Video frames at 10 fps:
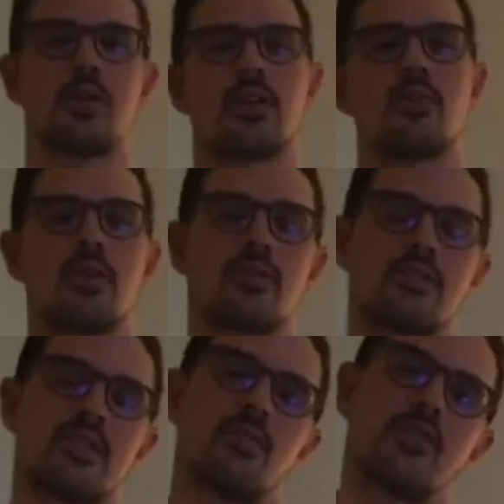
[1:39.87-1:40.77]
You can do it
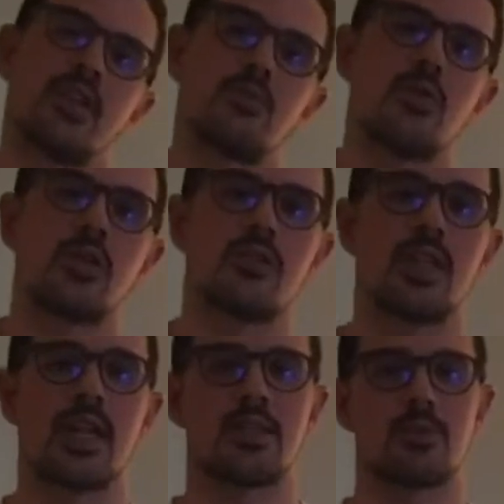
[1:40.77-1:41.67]
several times during the
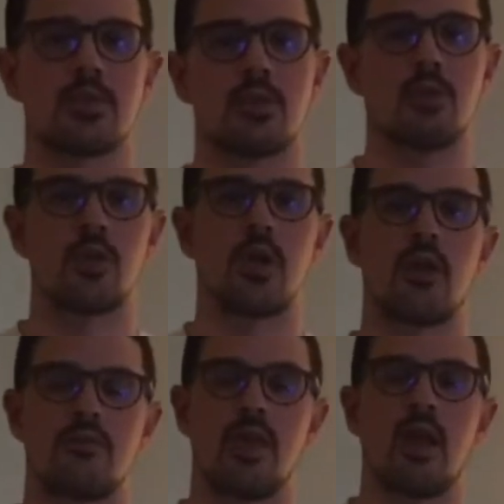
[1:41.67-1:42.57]
day, especially when you
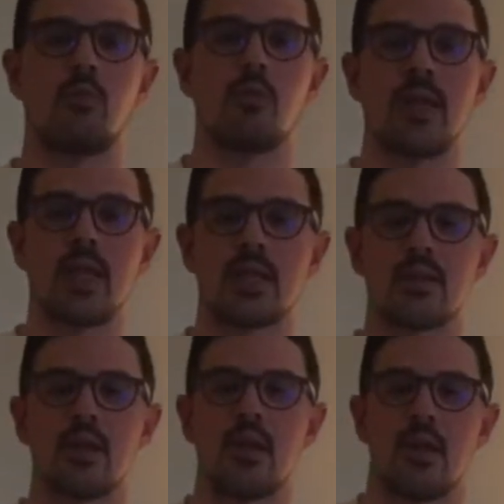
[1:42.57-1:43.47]
have elbow
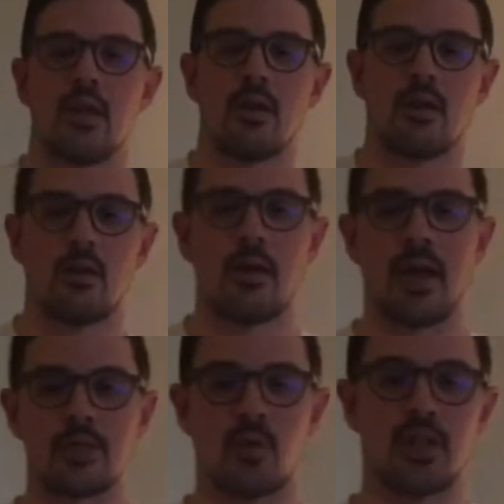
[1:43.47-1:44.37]
pain,
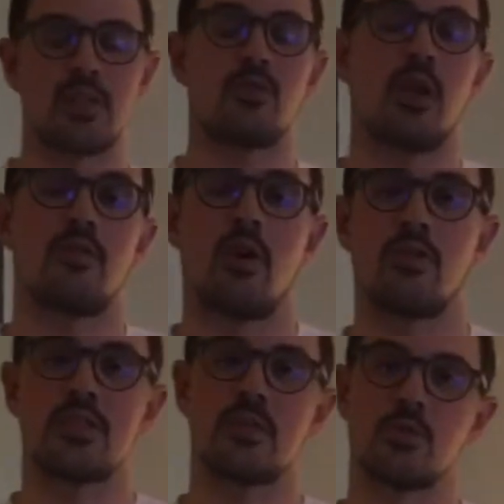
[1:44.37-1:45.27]
as well as if you have
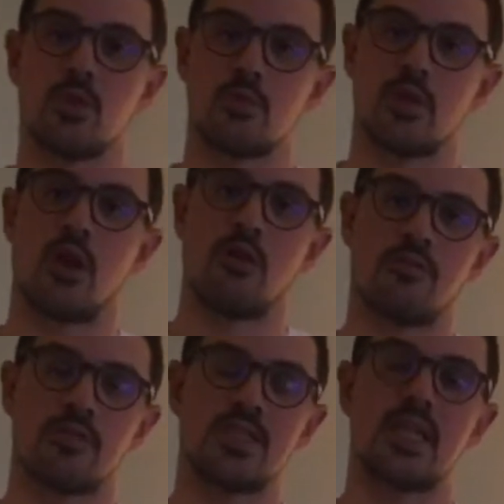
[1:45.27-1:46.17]
other symptoms
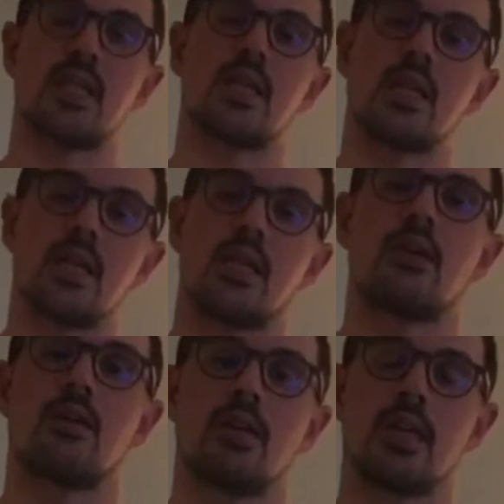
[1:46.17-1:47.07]
of tingling
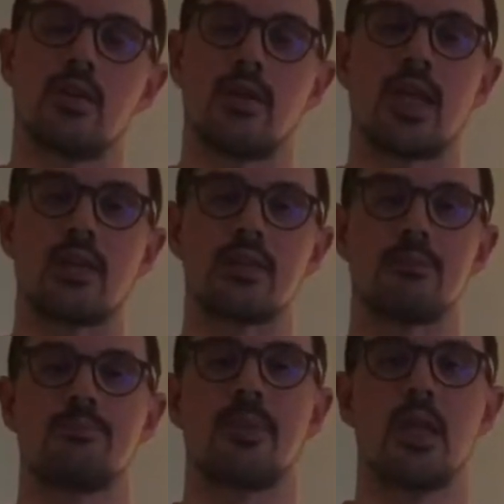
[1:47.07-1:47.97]
in your hand.
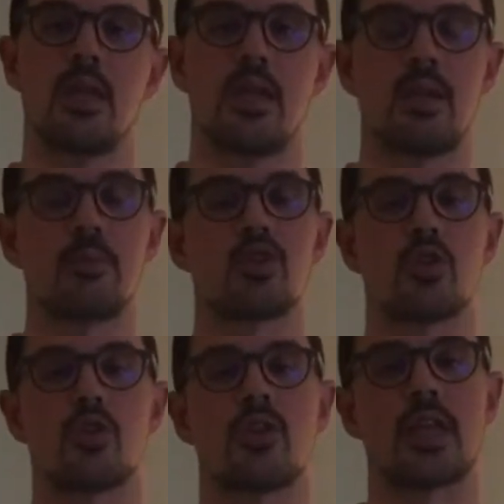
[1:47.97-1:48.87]
Let me show
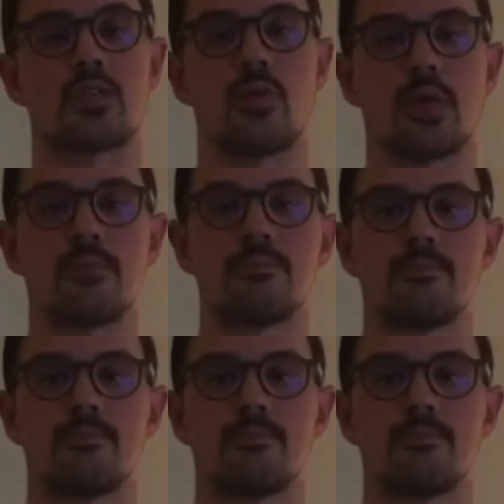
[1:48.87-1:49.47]
you the next one.